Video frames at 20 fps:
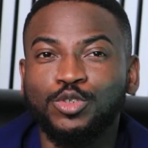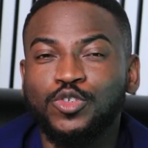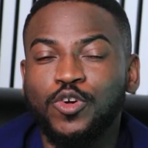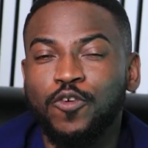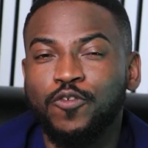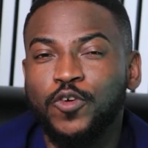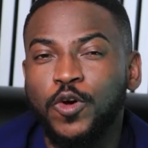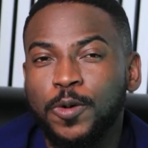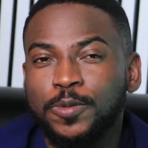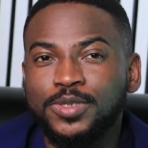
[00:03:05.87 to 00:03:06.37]

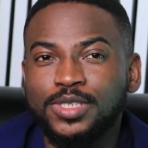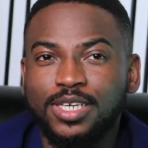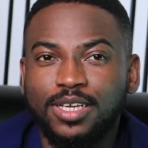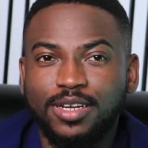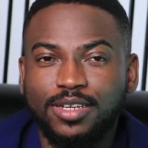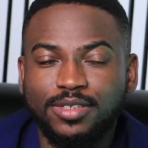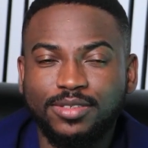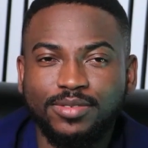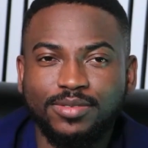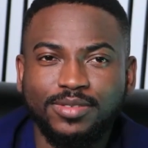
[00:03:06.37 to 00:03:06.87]
of
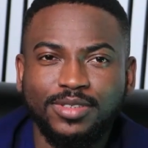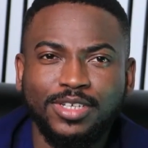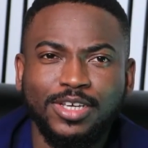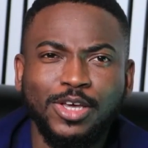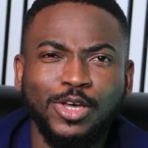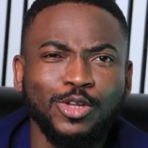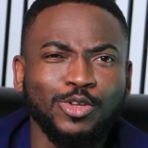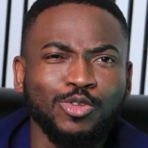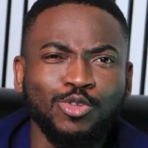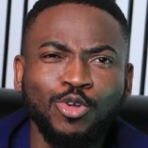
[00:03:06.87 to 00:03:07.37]
upskilling,
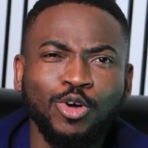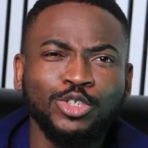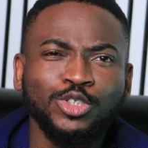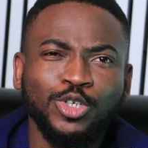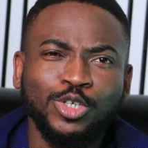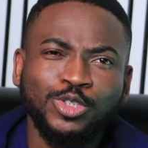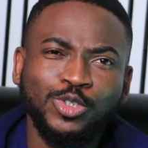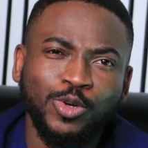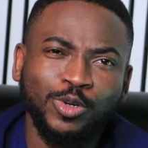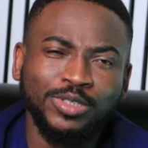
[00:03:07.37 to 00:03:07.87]
not
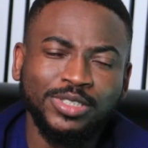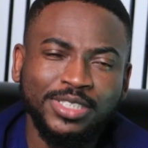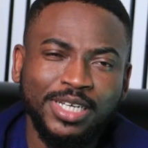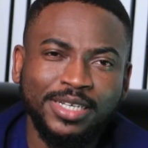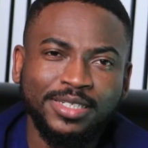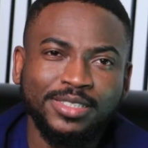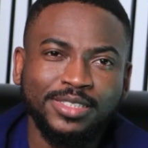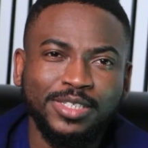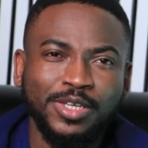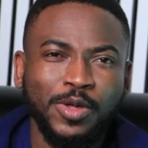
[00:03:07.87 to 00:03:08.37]
just
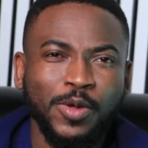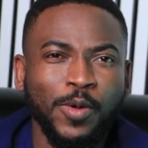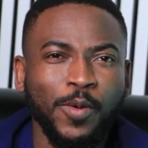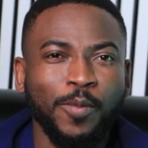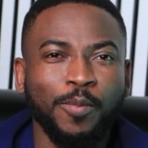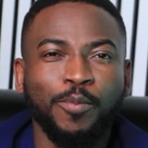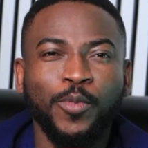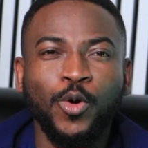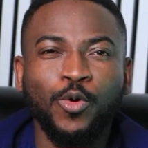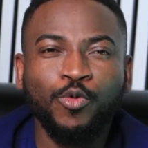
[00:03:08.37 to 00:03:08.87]
content,
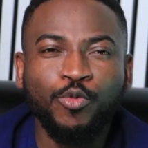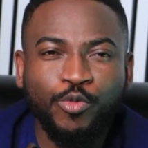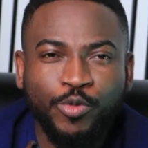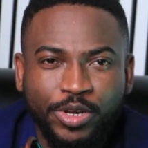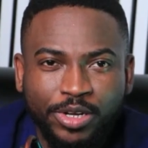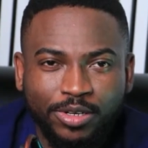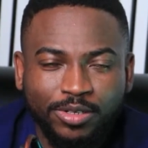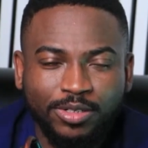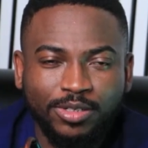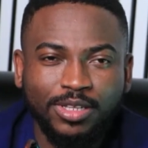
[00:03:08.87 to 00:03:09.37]
but
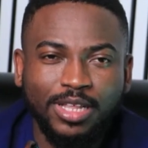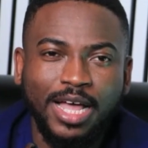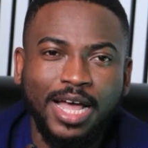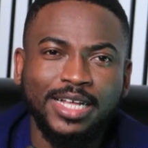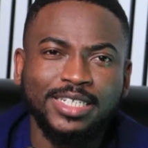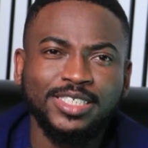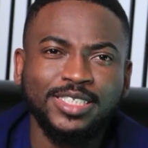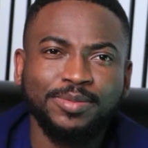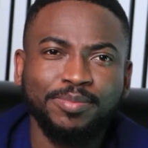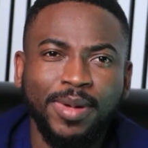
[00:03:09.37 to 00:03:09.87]
real
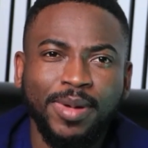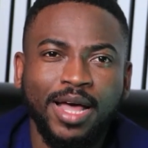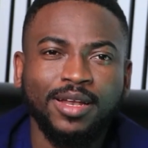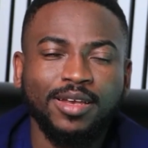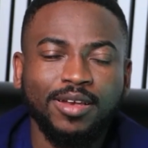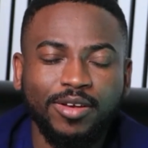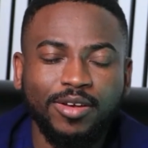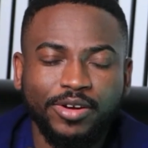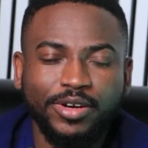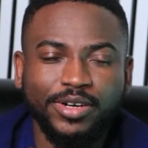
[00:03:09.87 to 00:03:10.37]
and smart
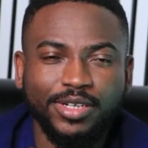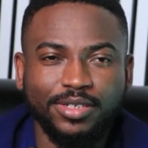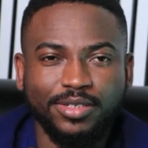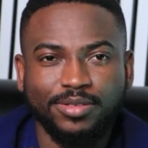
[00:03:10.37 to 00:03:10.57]
learning.